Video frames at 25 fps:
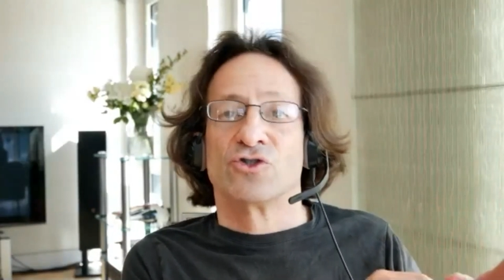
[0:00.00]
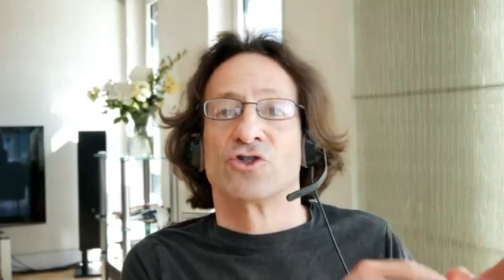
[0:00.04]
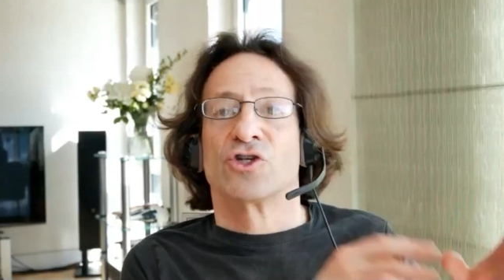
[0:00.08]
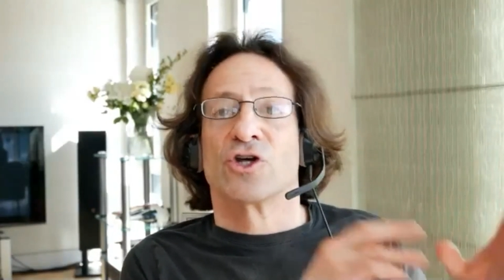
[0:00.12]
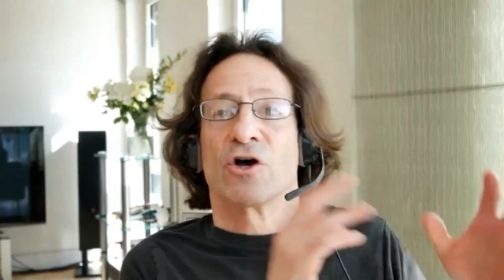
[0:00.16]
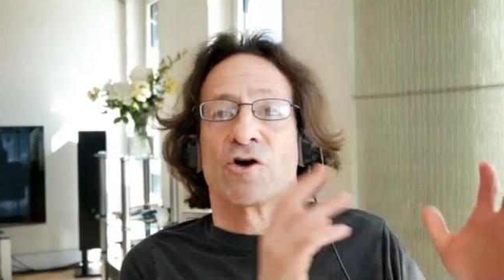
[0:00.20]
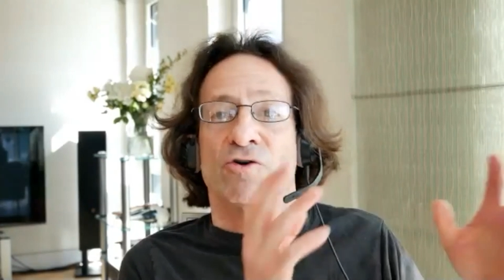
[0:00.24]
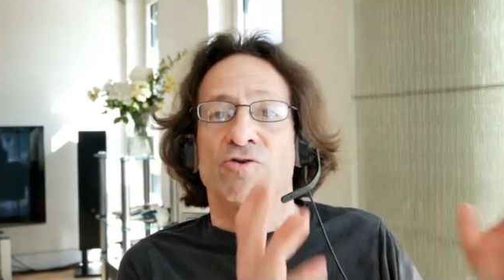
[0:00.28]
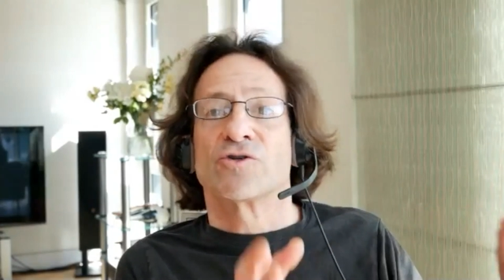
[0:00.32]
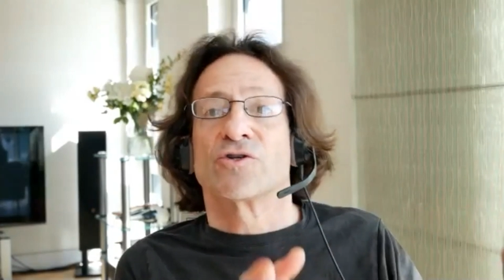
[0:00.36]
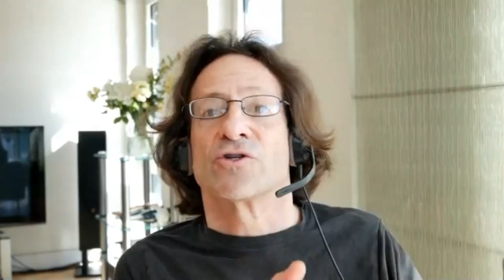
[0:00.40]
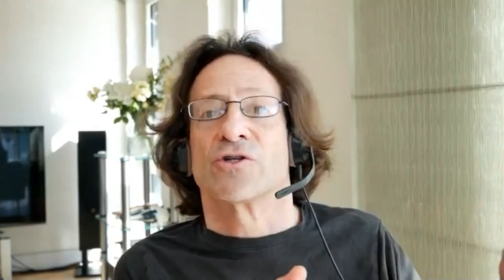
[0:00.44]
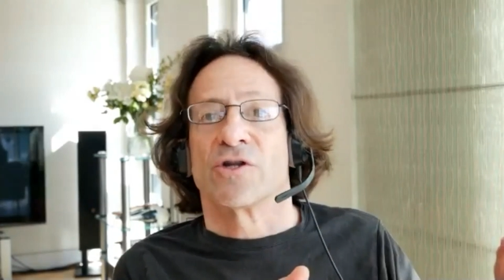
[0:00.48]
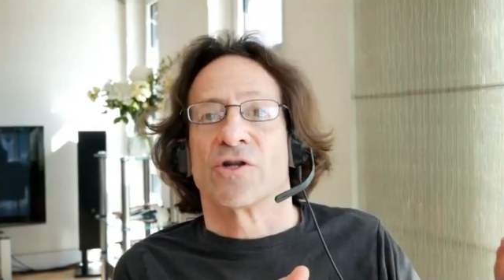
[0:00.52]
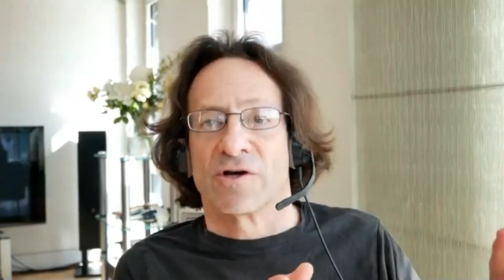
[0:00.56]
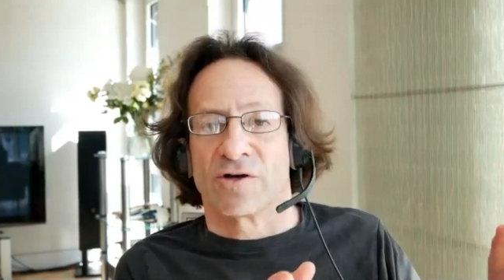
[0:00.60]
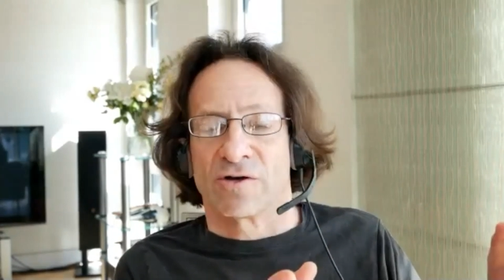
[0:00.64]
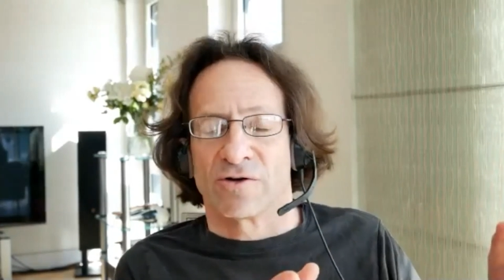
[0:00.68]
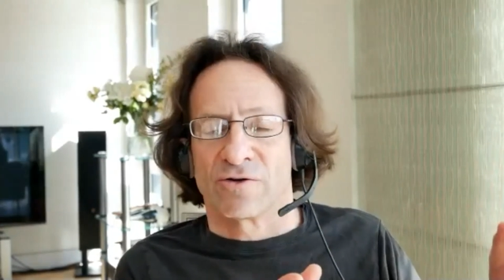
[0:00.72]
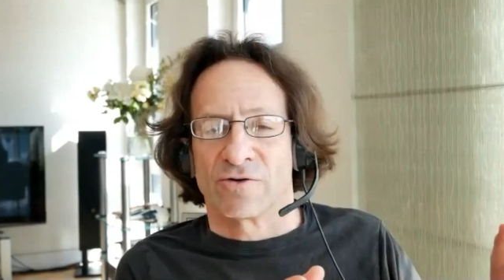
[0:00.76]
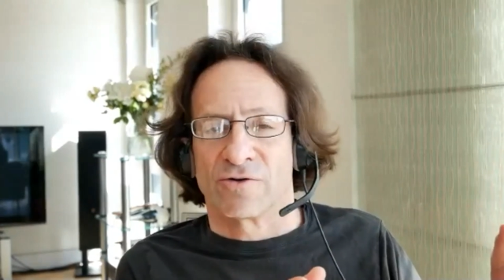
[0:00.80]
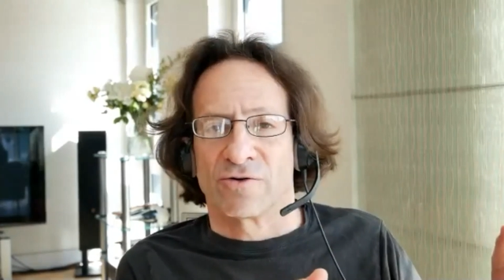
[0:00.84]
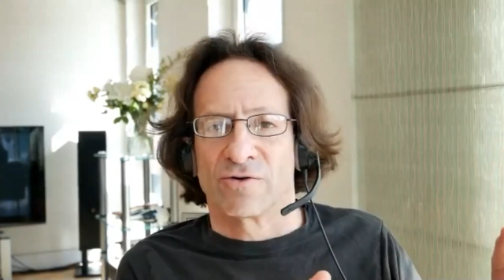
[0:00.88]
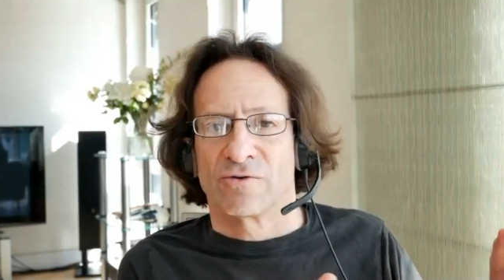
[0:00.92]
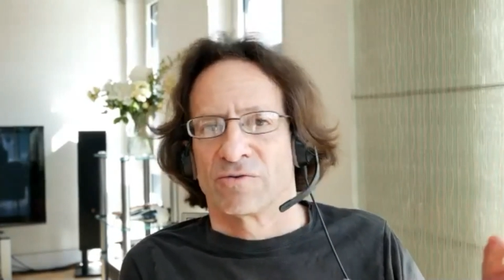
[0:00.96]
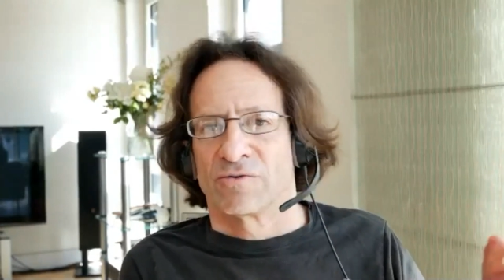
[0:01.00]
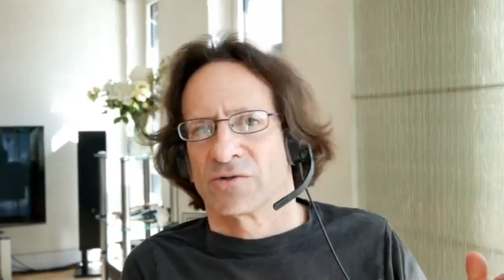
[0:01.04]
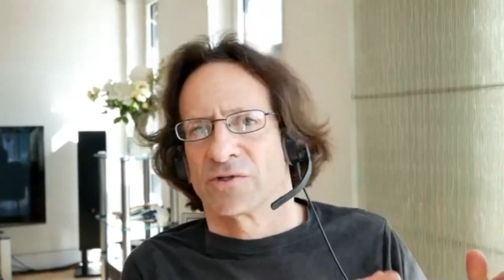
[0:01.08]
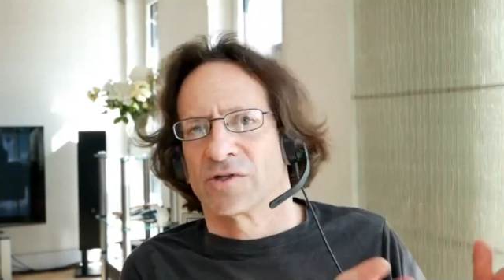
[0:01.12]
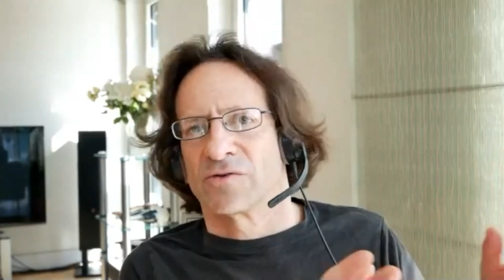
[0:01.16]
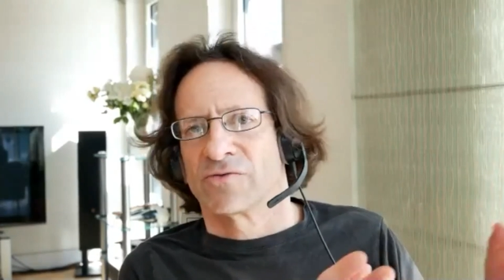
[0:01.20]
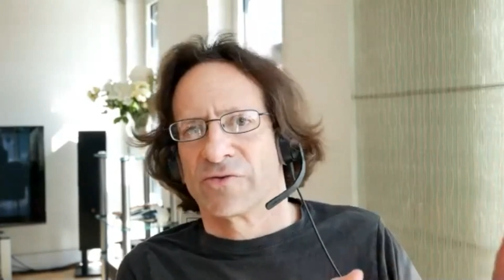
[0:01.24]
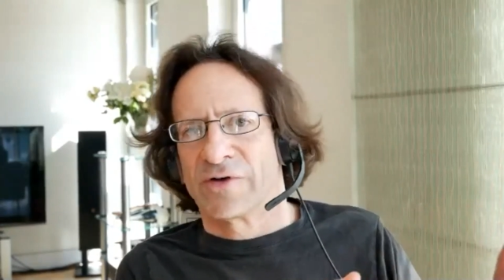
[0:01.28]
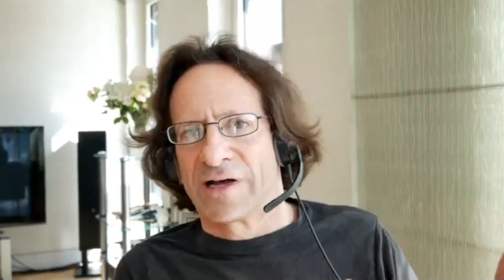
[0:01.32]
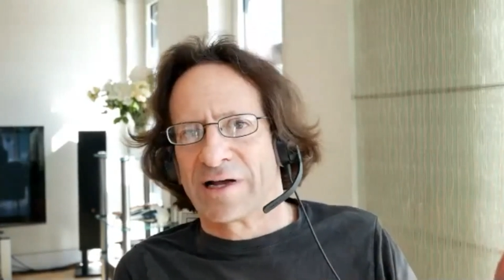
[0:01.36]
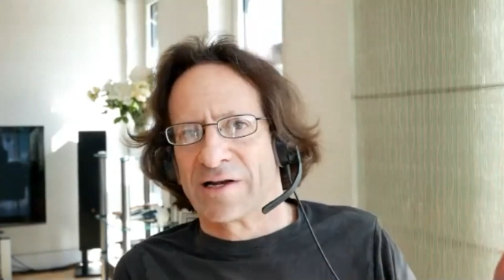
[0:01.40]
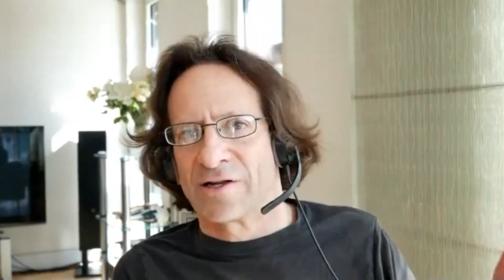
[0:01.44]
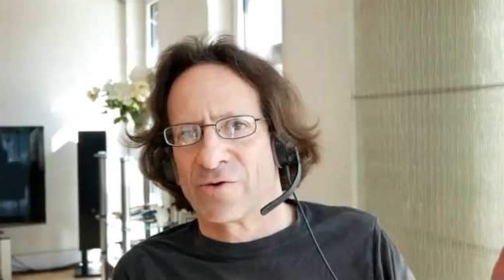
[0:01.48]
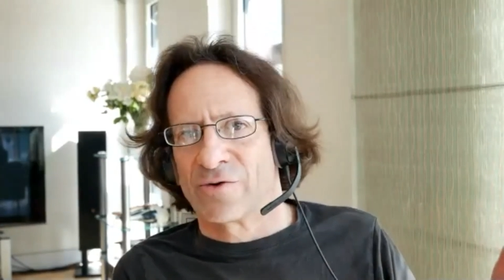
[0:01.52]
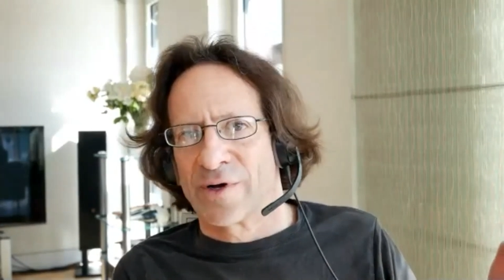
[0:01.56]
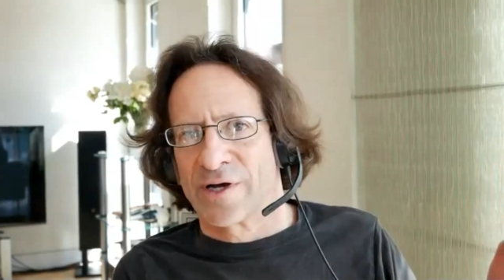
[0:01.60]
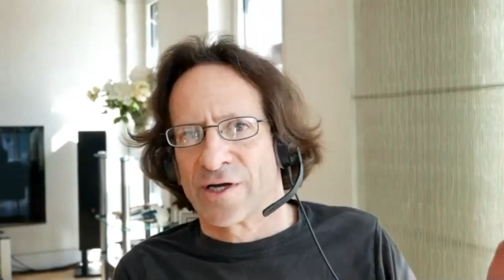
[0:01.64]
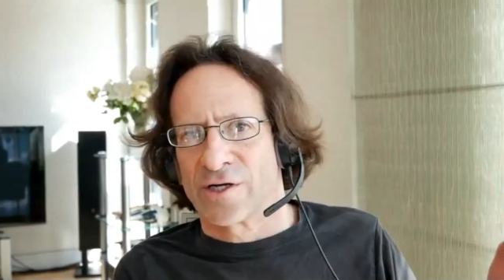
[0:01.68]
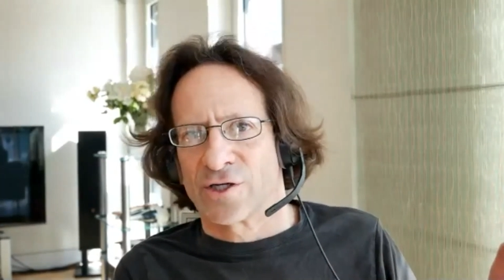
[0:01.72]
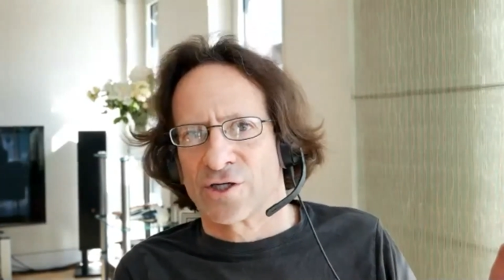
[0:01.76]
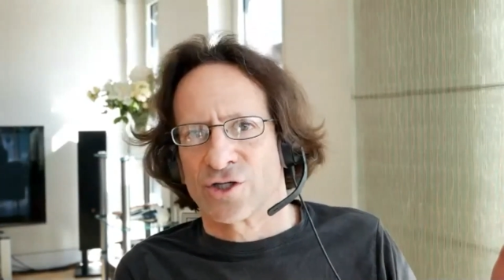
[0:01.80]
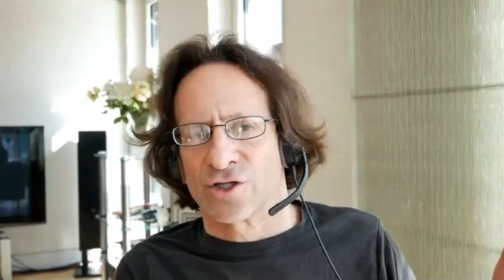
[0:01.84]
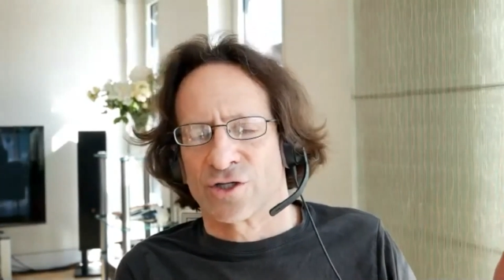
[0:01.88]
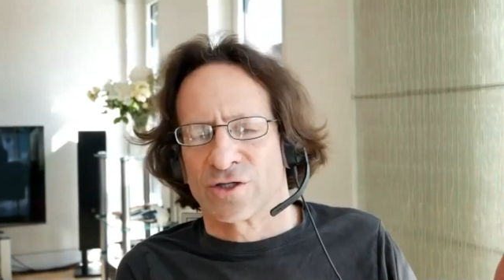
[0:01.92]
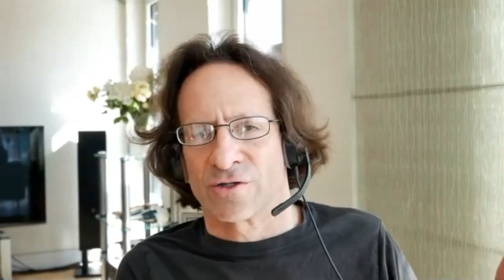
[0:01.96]
don't know the
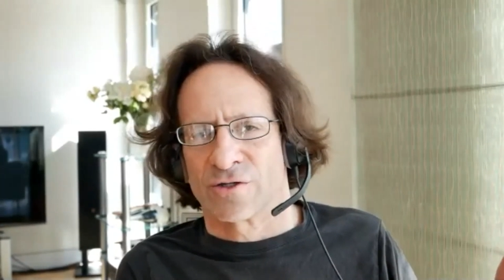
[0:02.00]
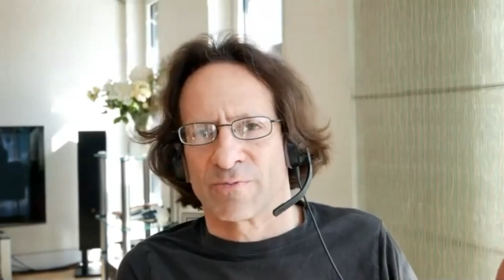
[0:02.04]
valuation.